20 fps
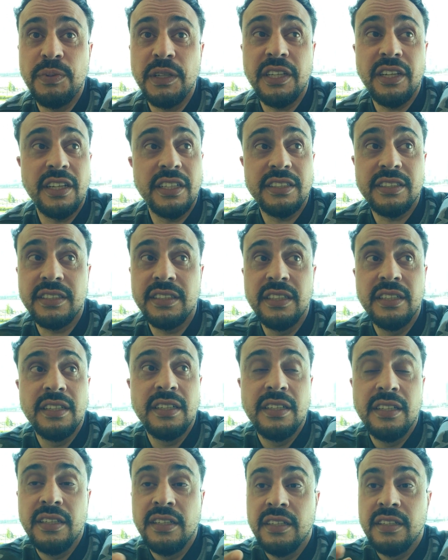because
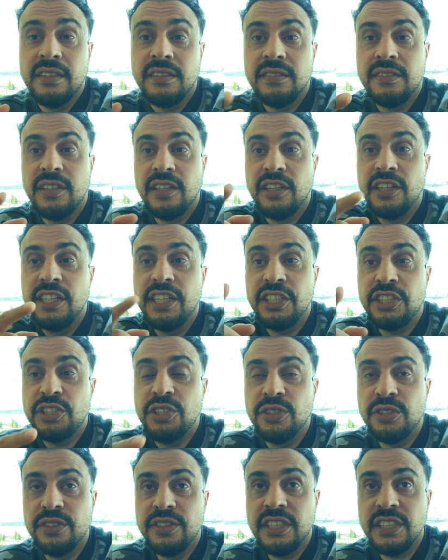the
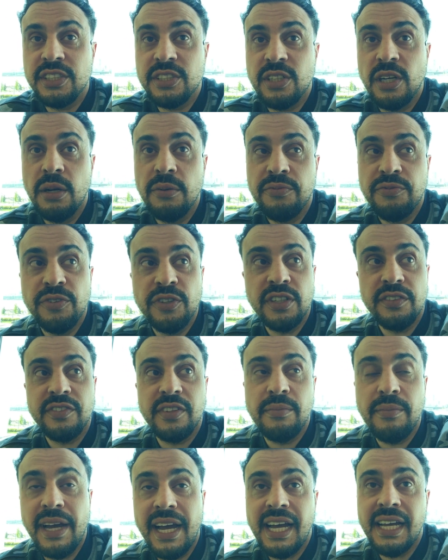initial discomfort of
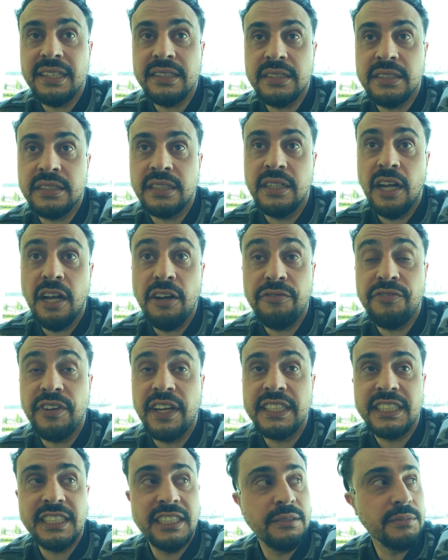the masks and not
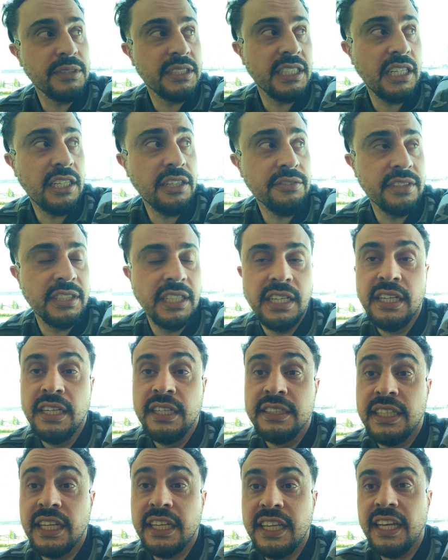facing themselves,
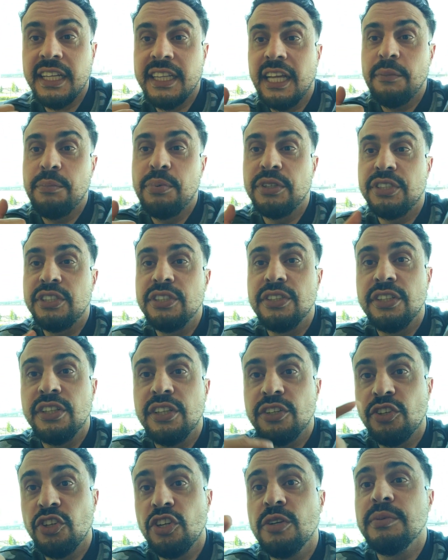they kick that person to
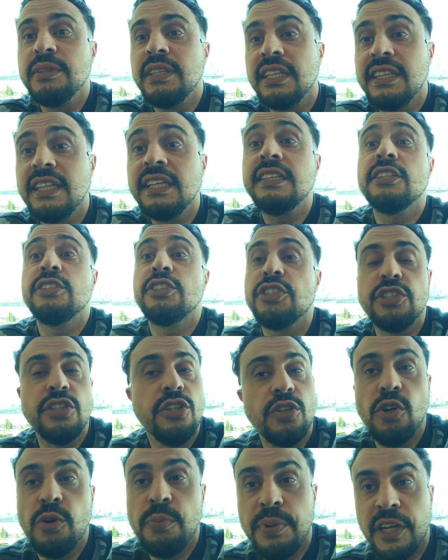the curb and they think they're just going
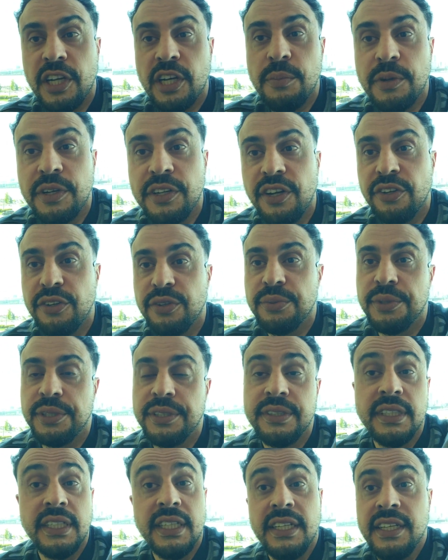to go pick up another
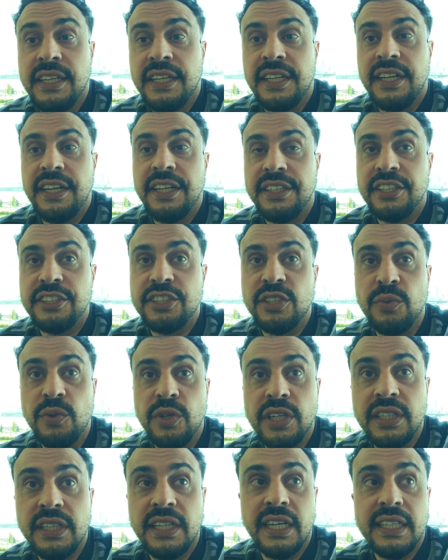one. And it doesn't
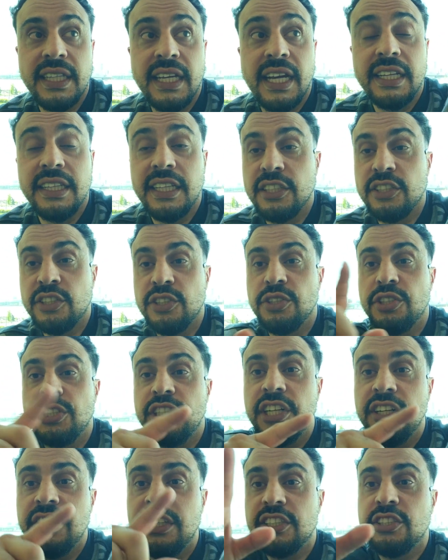work like that. And they search
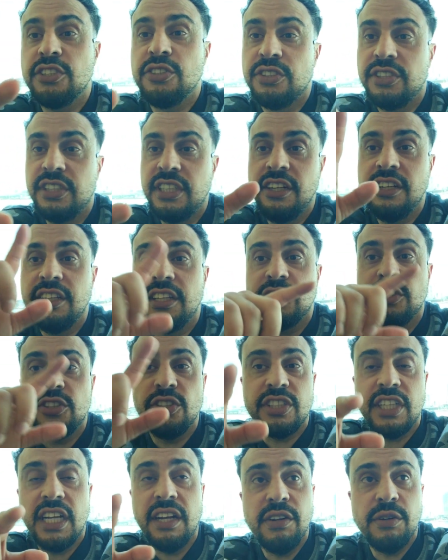here, they search there, they
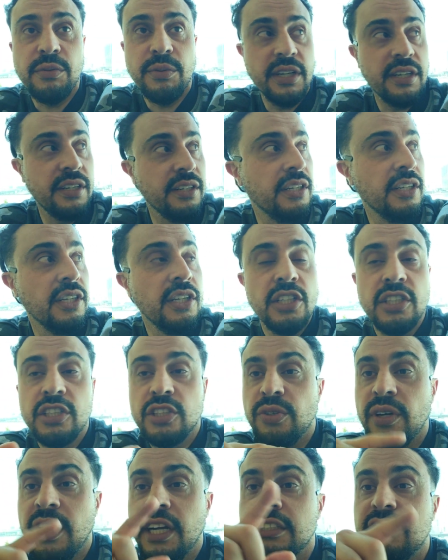search everywhere,
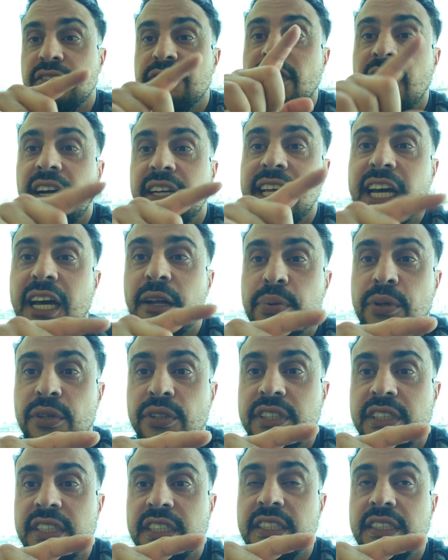trying to find that
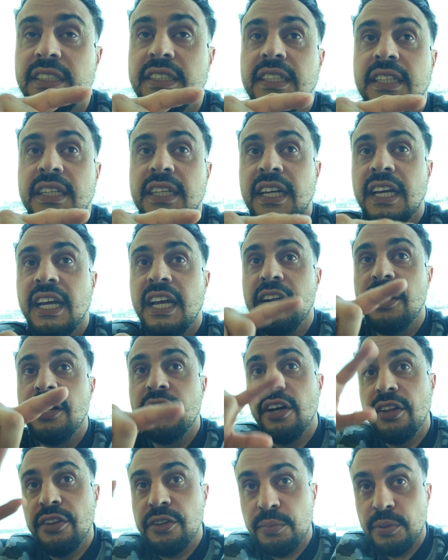person in
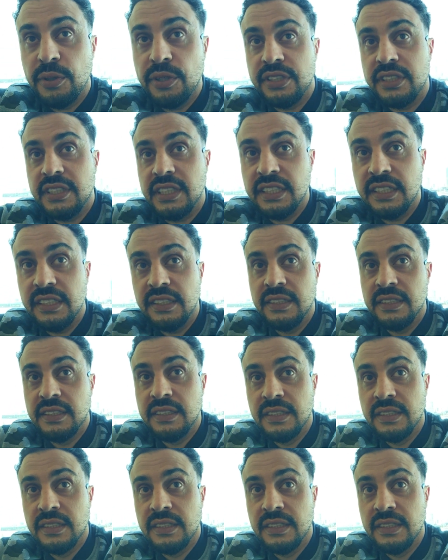another person,